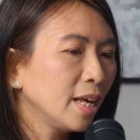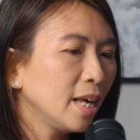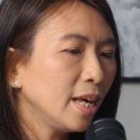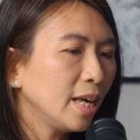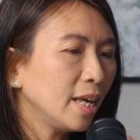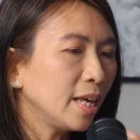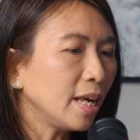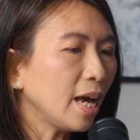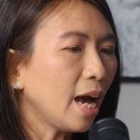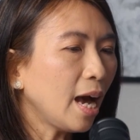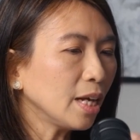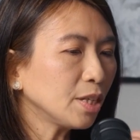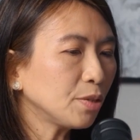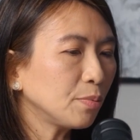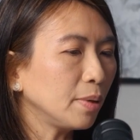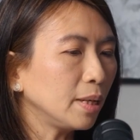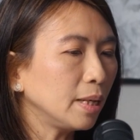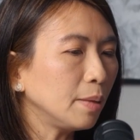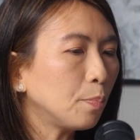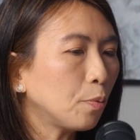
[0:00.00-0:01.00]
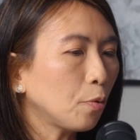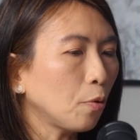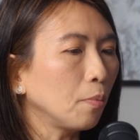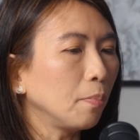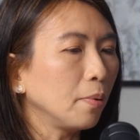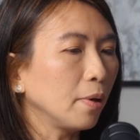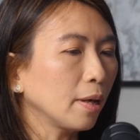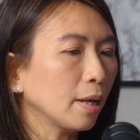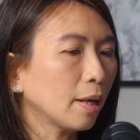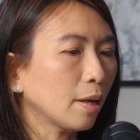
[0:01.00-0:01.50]
he asks really
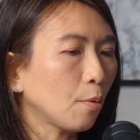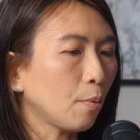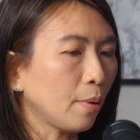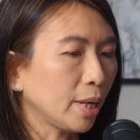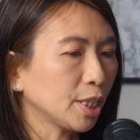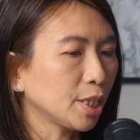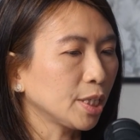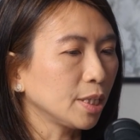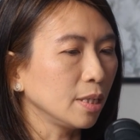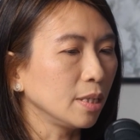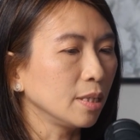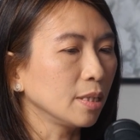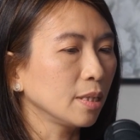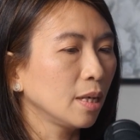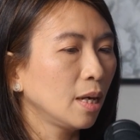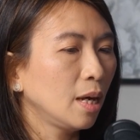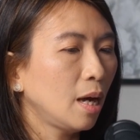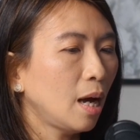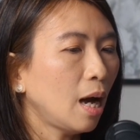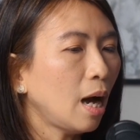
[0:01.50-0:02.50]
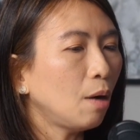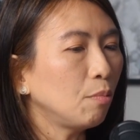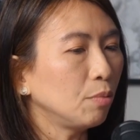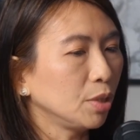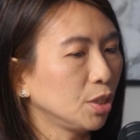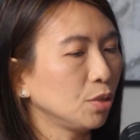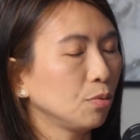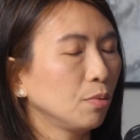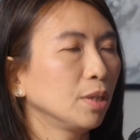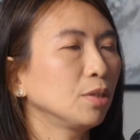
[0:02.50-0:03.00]
probing questions. How
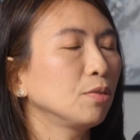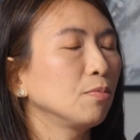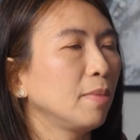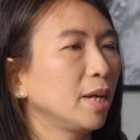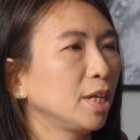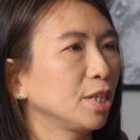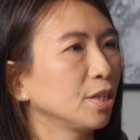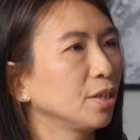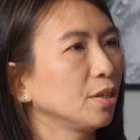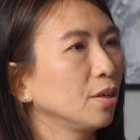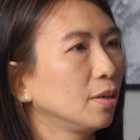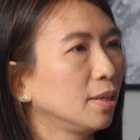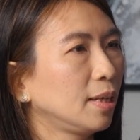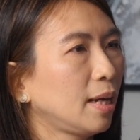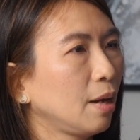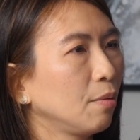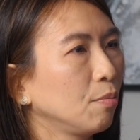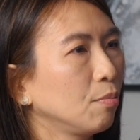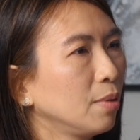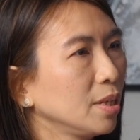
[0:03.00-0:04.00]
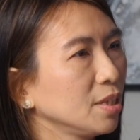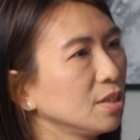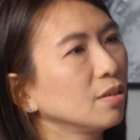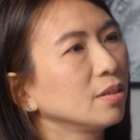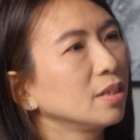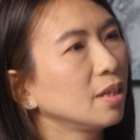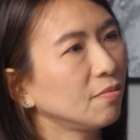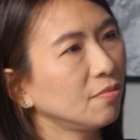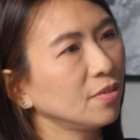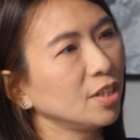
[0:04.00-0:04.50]
would you want to measure your life? What's your
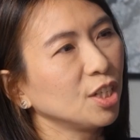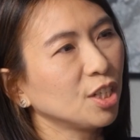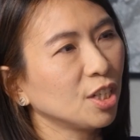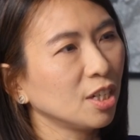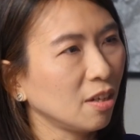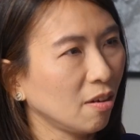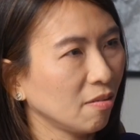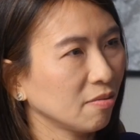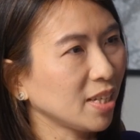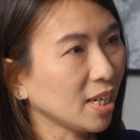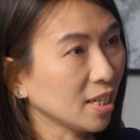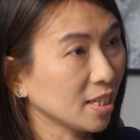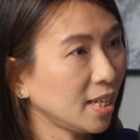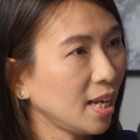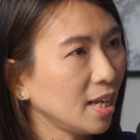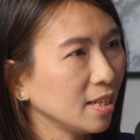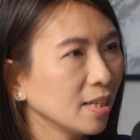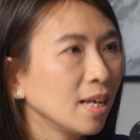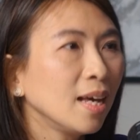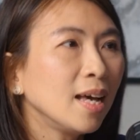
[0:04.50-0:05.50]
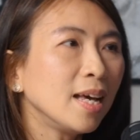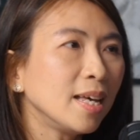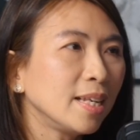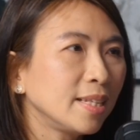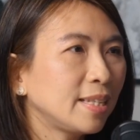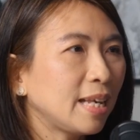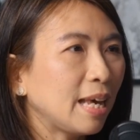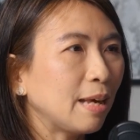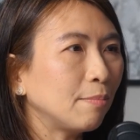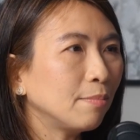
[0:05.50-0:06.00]
definition of success?
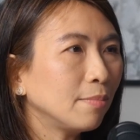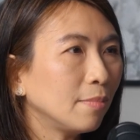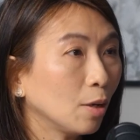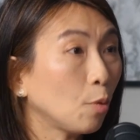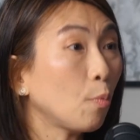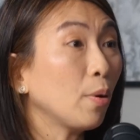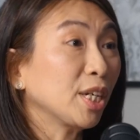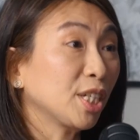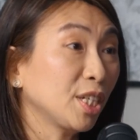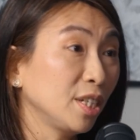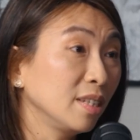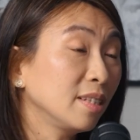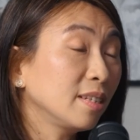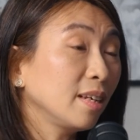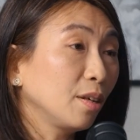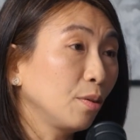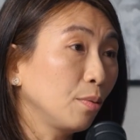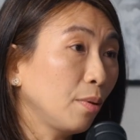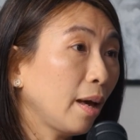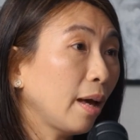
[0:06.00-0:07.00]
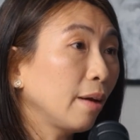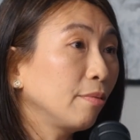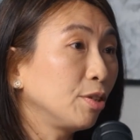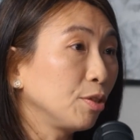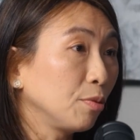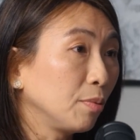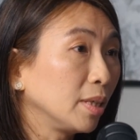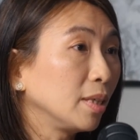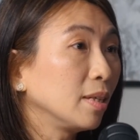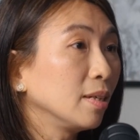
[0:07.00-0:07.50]
Same questions that you have
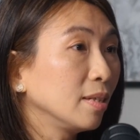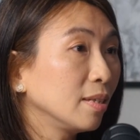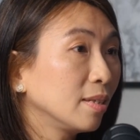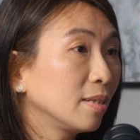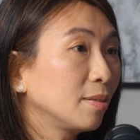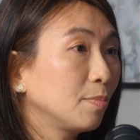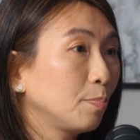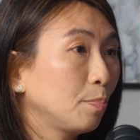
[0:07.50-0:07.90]
during this